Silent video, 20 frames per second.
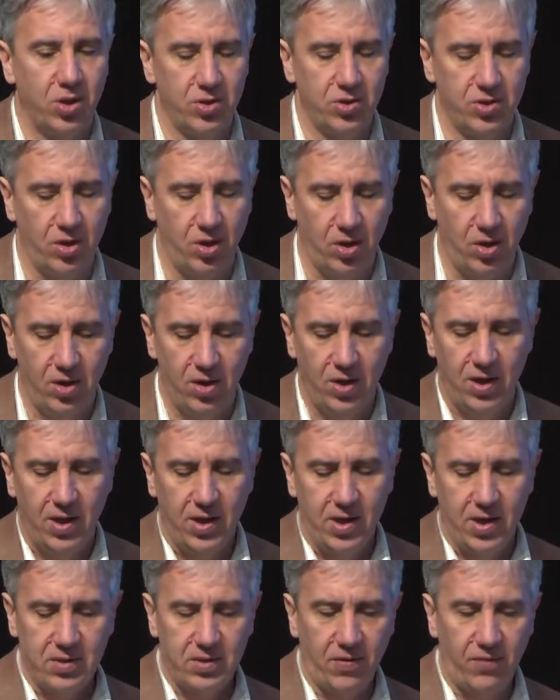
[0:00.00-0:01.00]
So
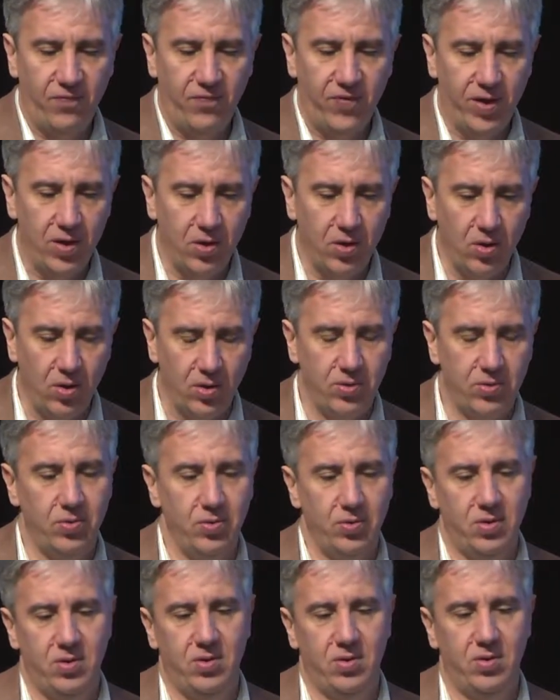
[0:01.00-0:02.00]
if we go
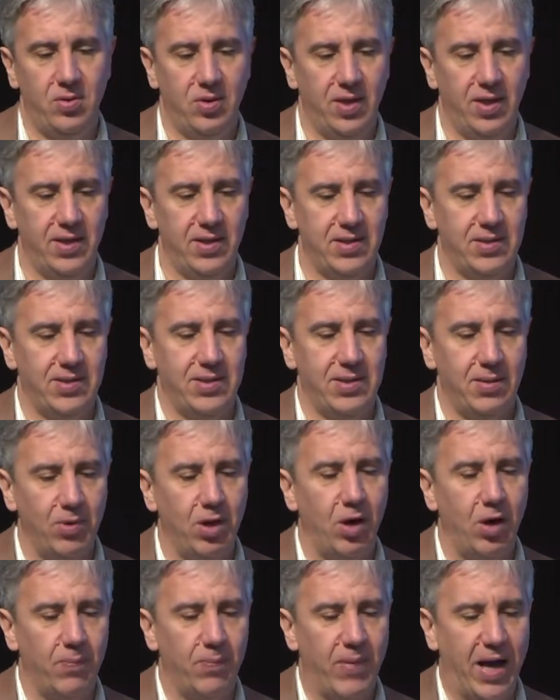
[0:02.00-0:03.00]
to the
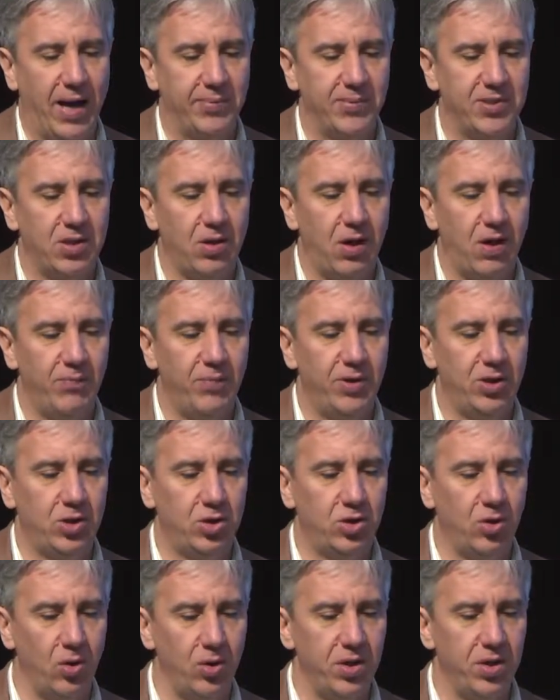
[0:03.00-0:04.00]
similar maps that I've been
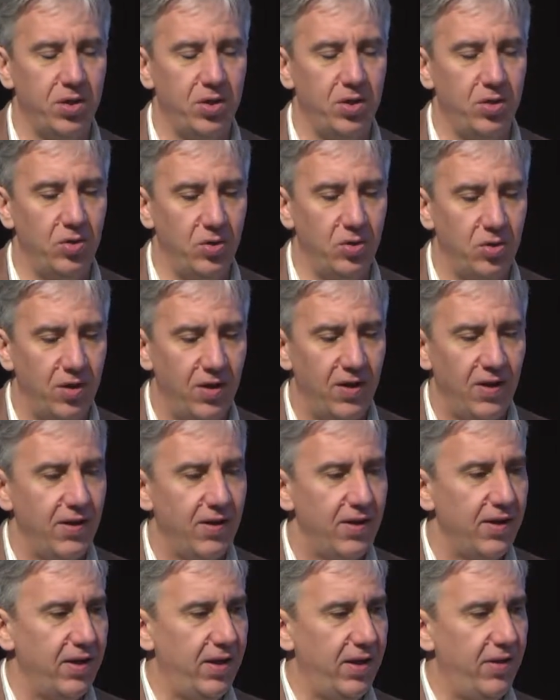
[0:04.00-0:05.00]
showing you,
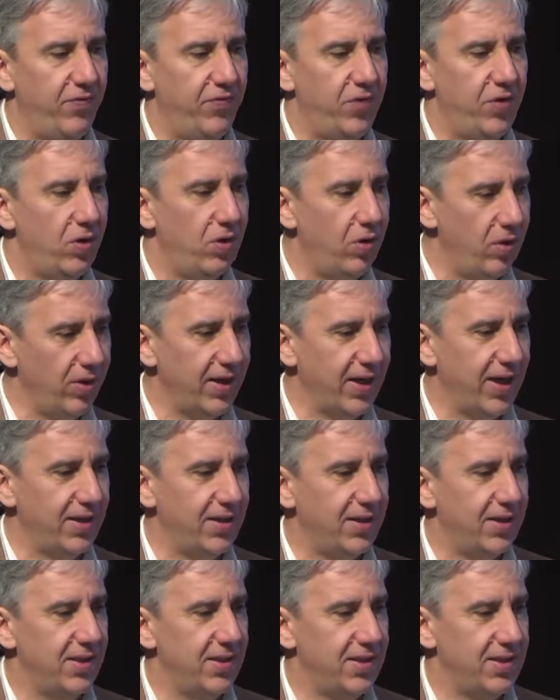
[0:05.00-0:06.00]
if you look
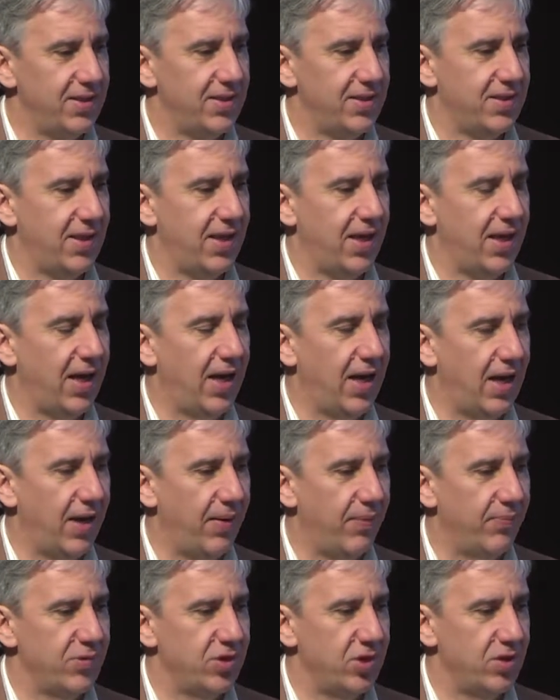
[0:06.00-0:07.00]
at this,
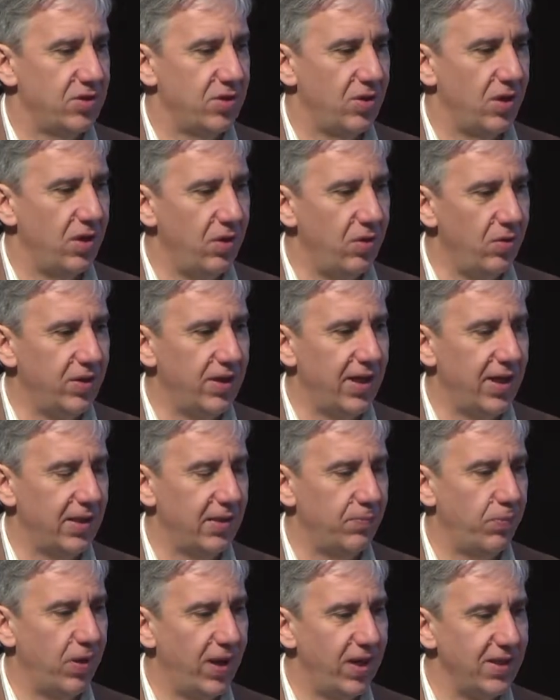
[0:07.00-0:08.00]
so look
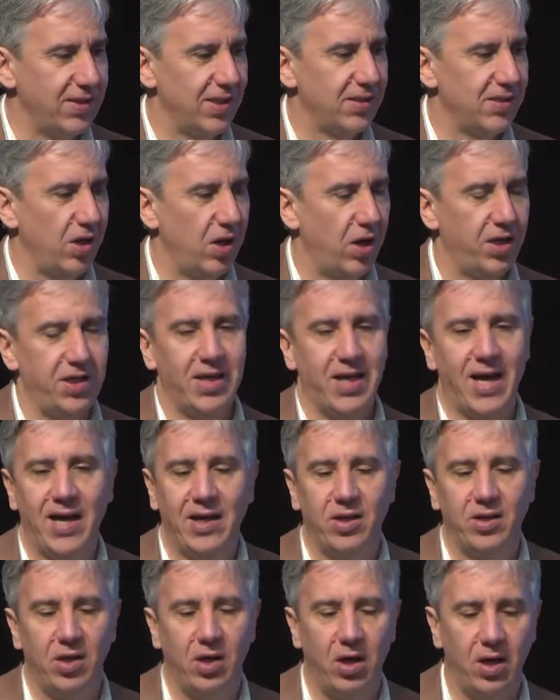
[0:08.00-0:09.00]
at places like
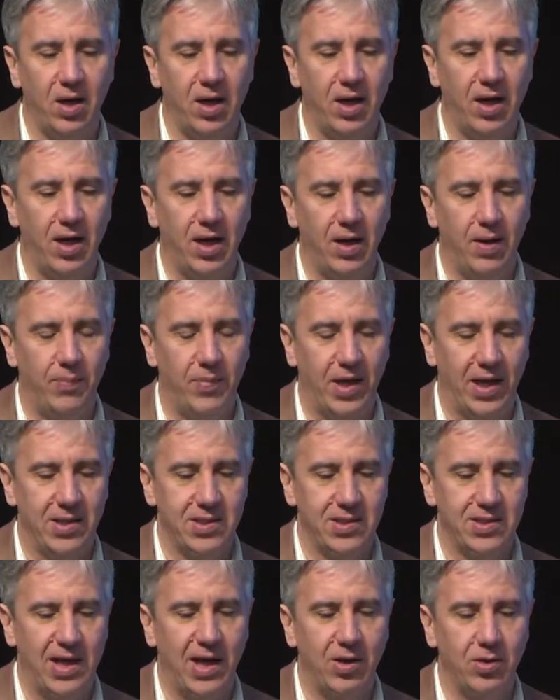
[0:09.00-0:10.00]
Canada
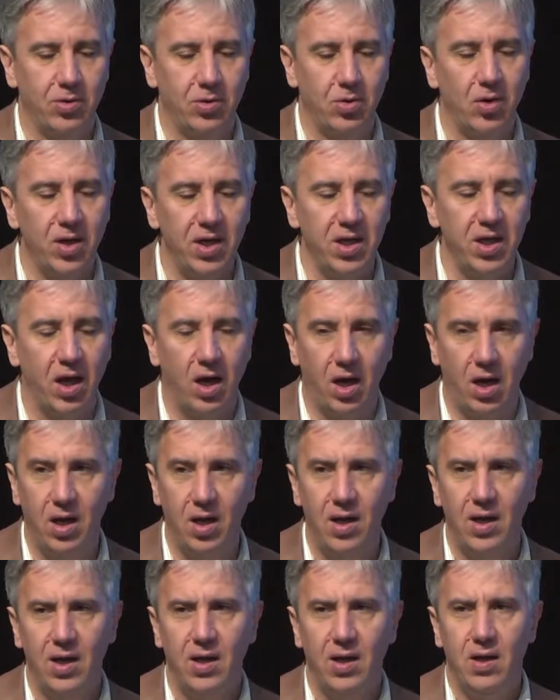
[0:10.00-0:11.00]
and South Korea,
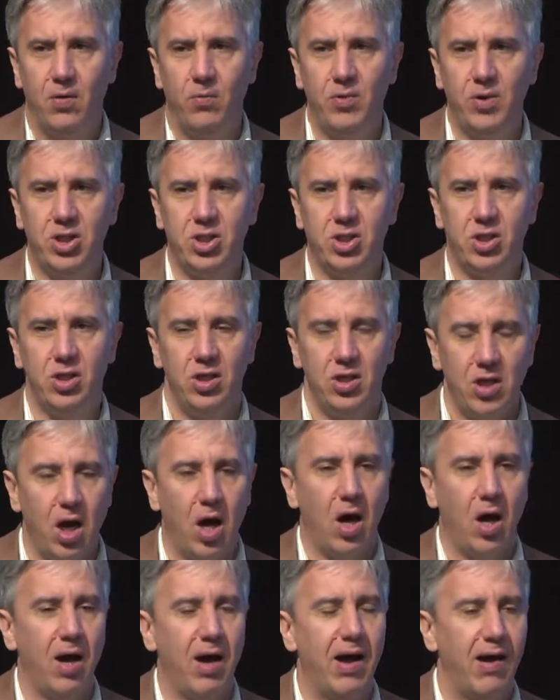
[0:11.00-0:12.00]
which
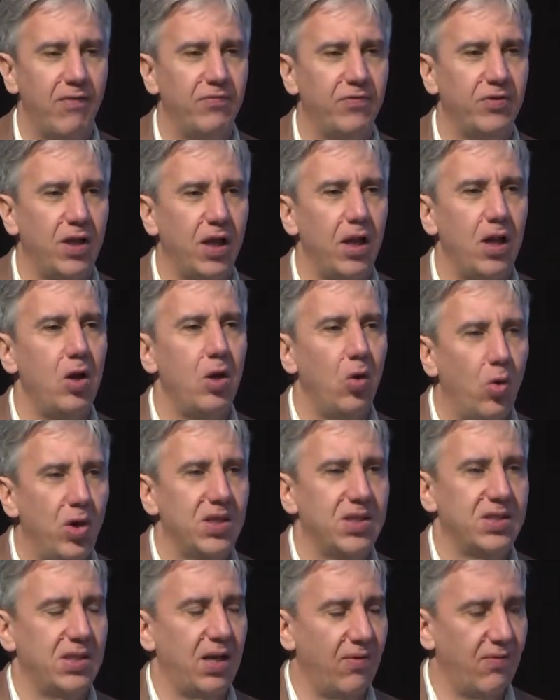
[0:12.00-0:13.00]
now have the
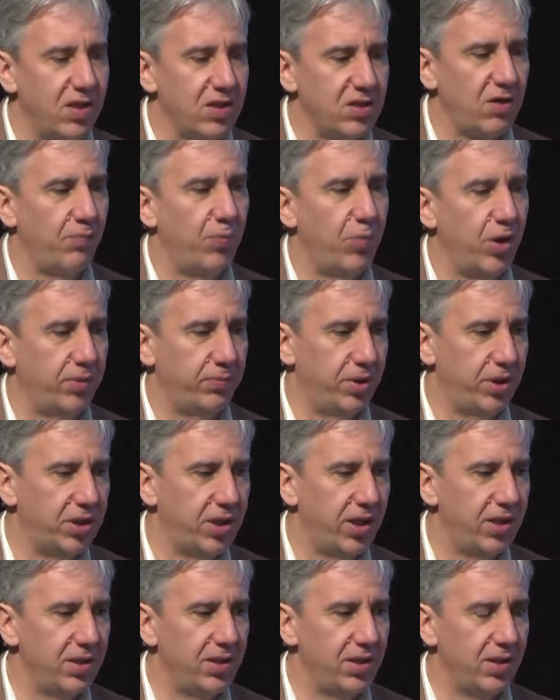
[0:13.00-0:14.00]
lowest levels of blood
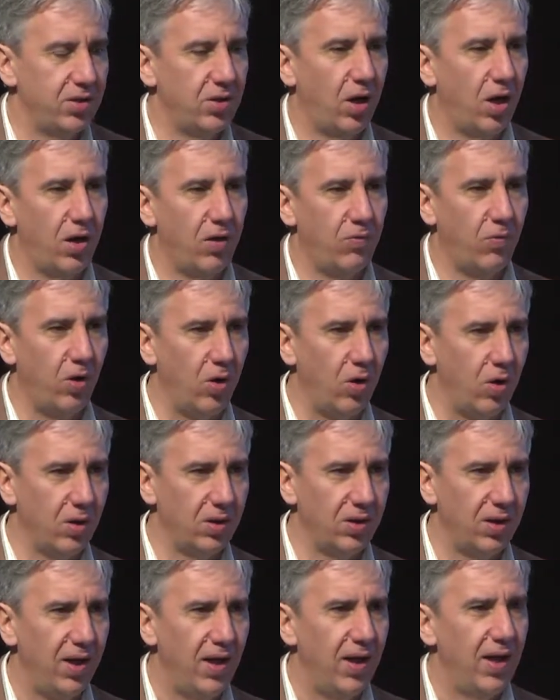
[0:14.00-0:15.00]
pressure in the entire world,